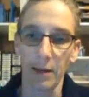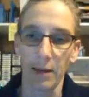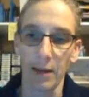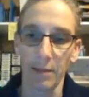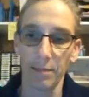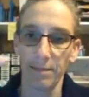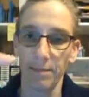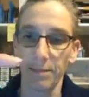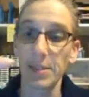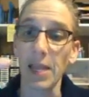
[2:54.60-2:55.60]

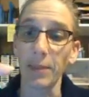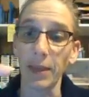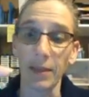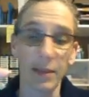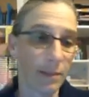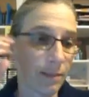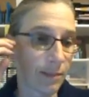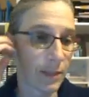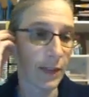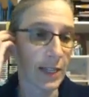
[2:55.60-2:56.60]
stapes
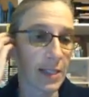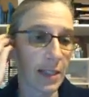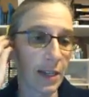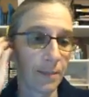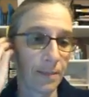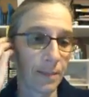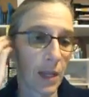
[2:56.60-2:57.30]
device in there.